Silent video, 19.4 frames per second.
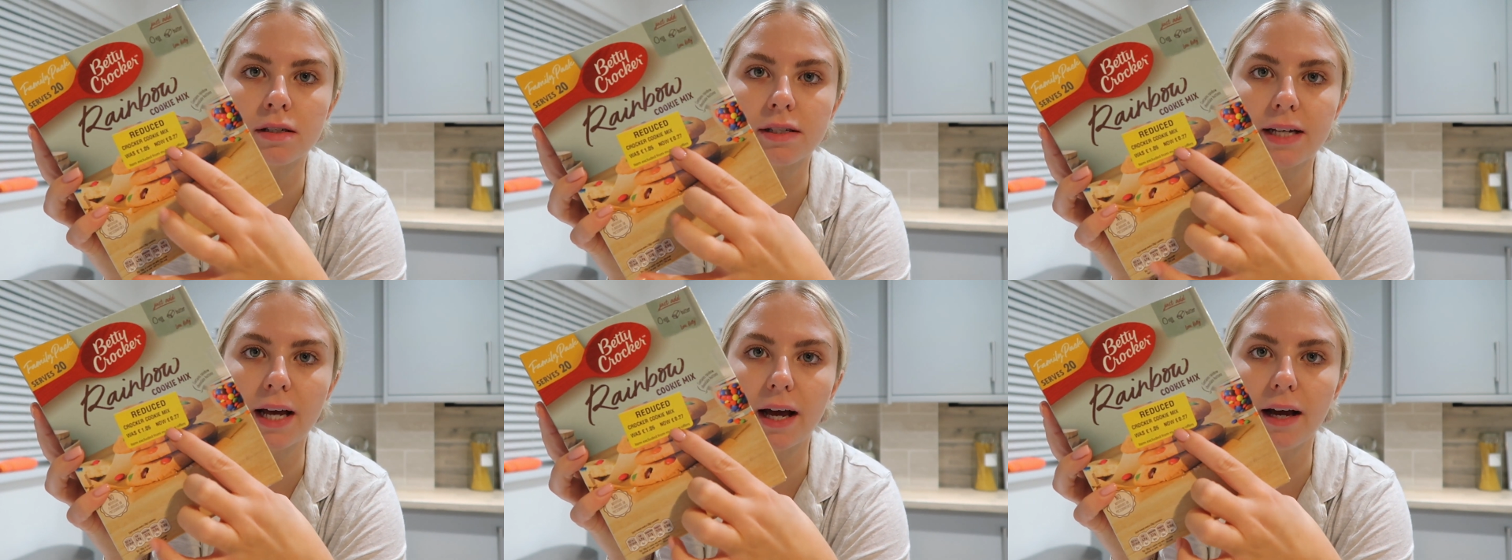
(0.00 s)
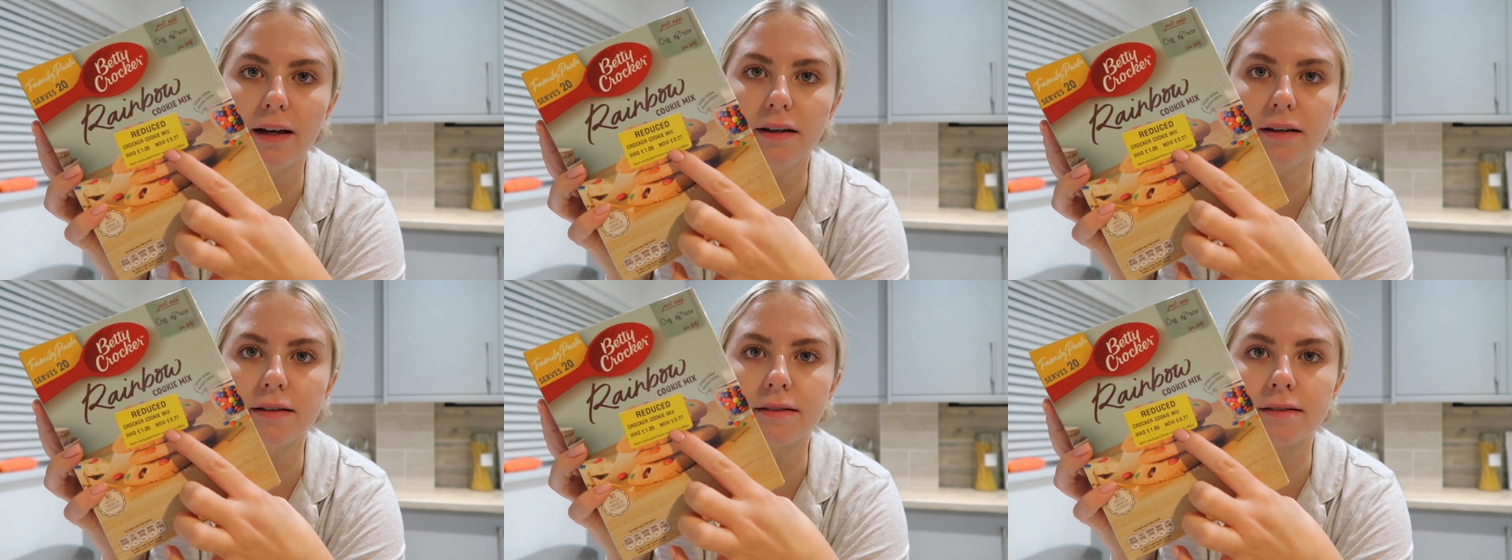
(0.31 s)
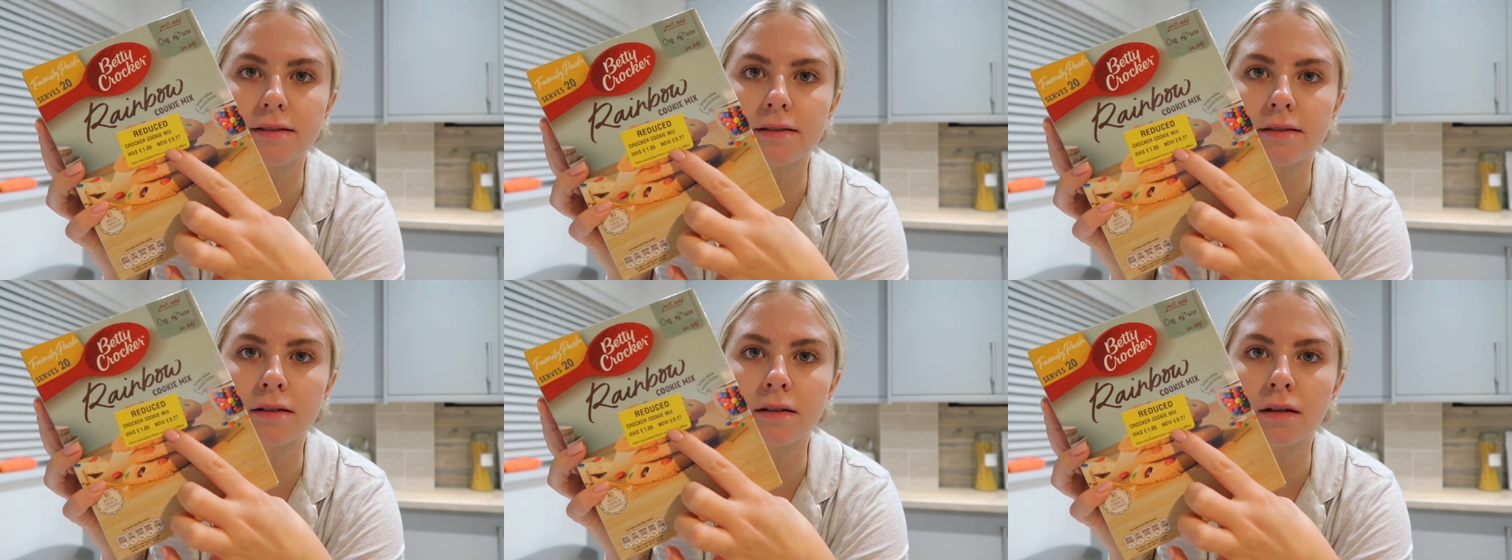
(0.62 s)

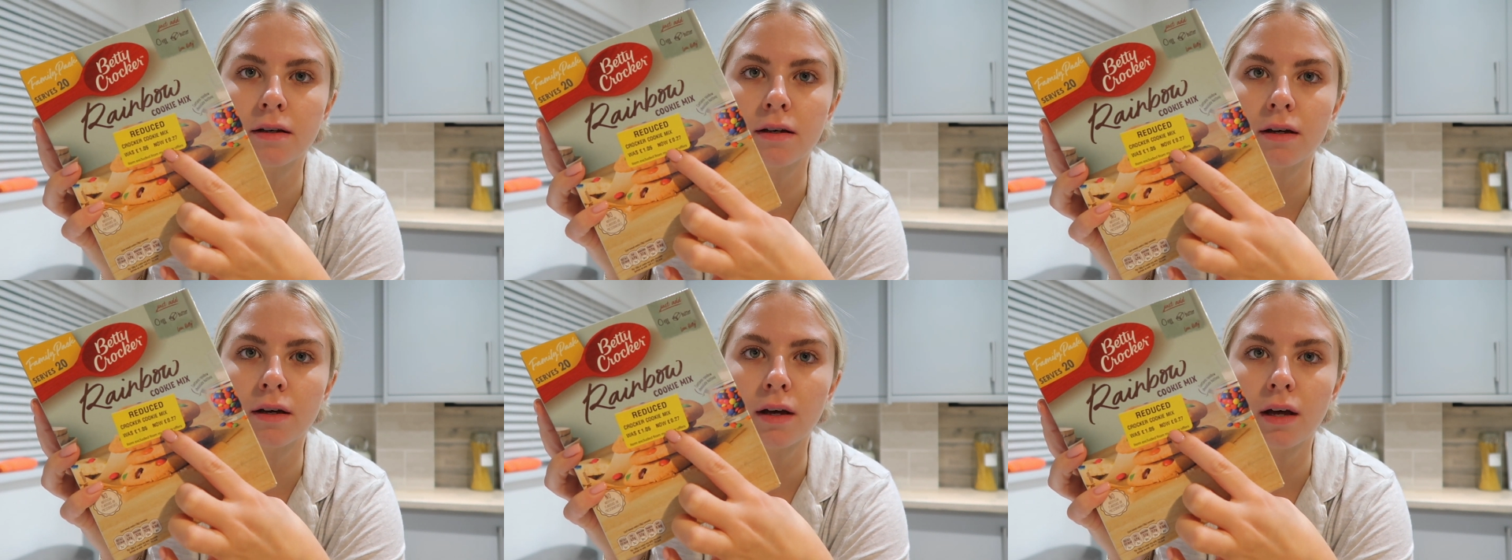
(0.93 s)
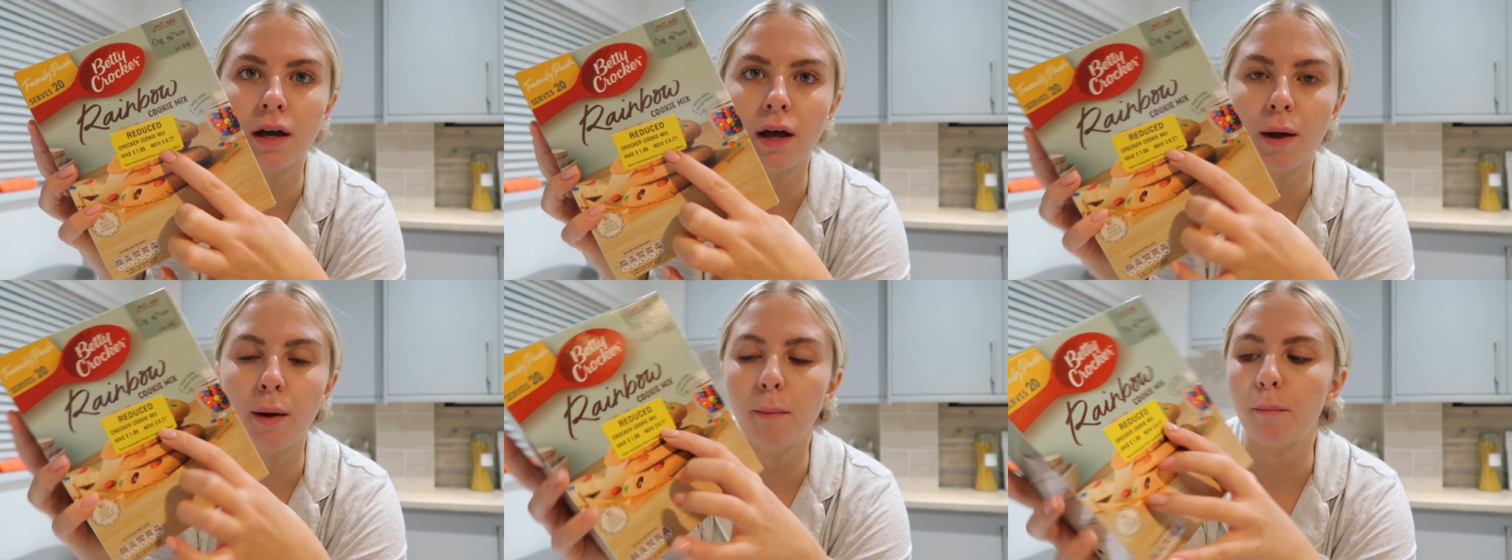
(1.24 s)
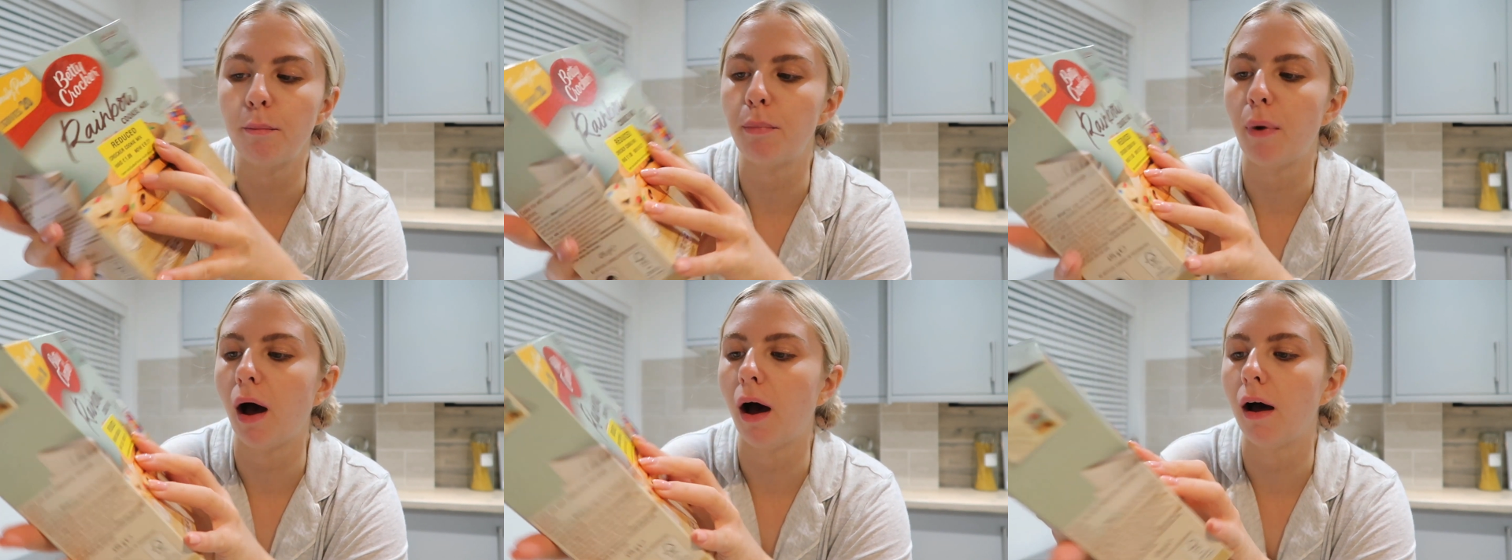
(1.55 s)
tags,
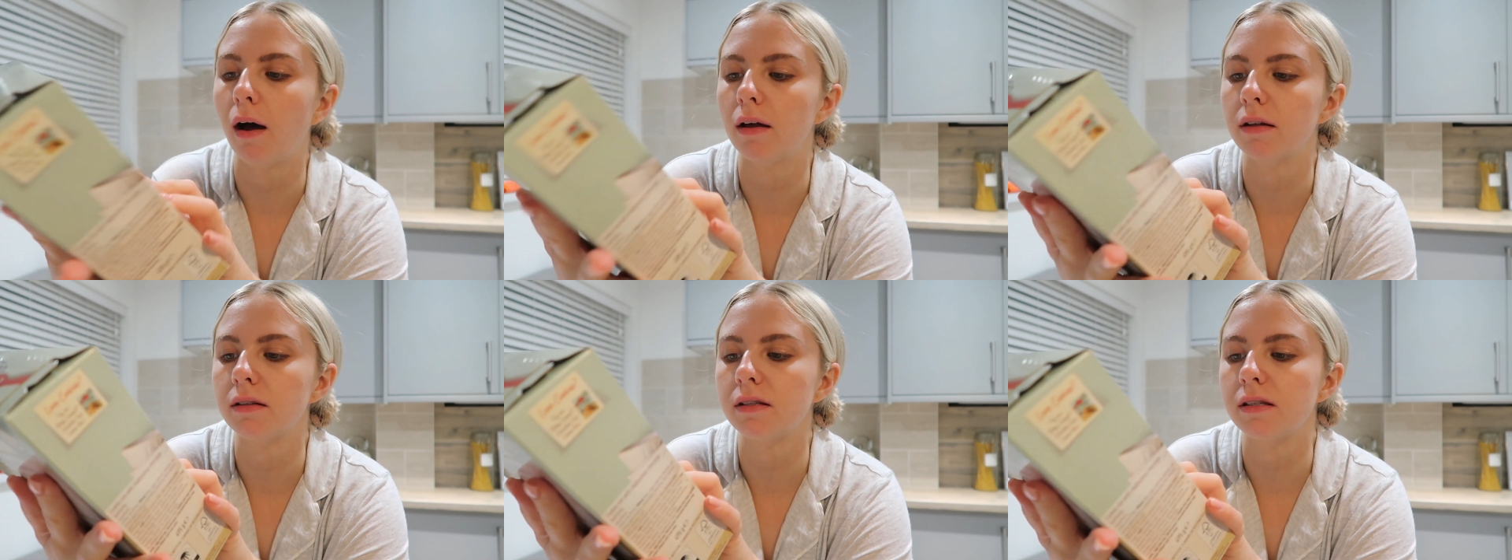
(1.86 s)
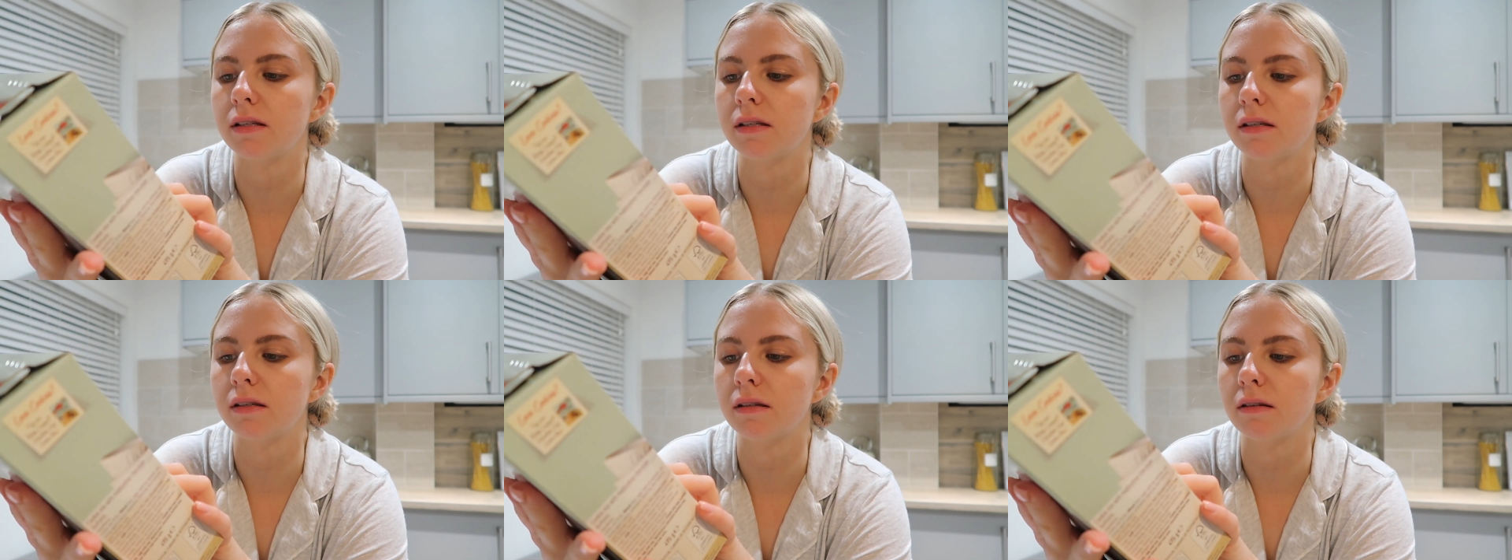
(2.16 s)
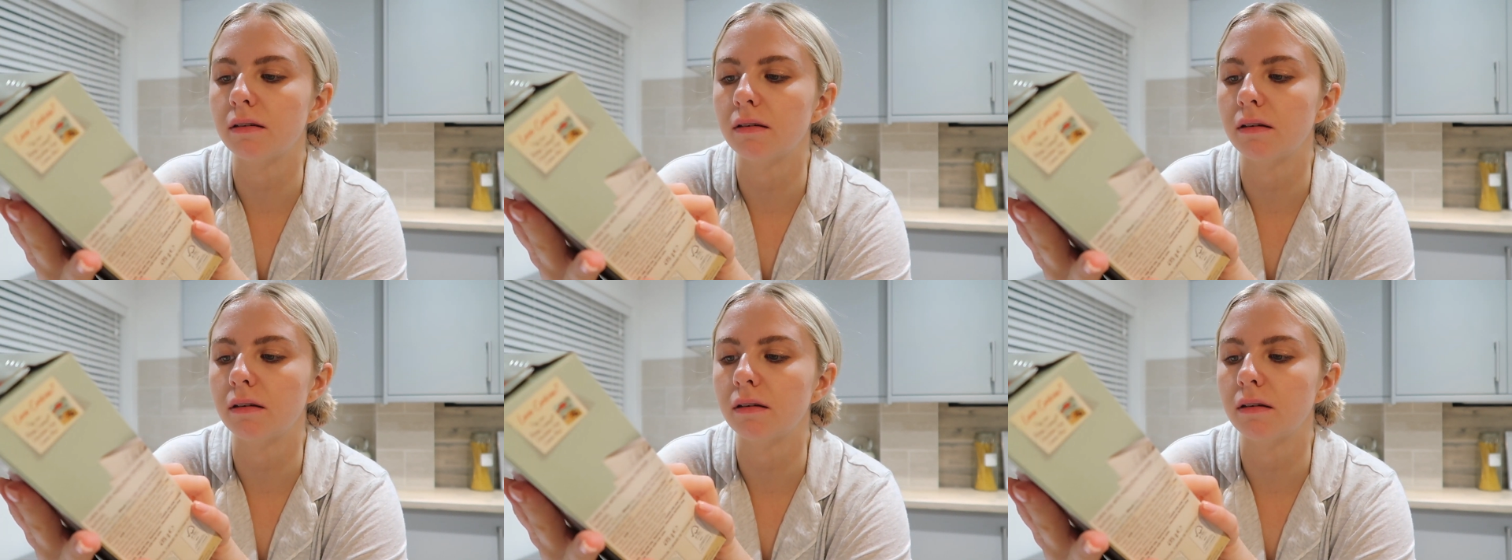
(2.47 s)
but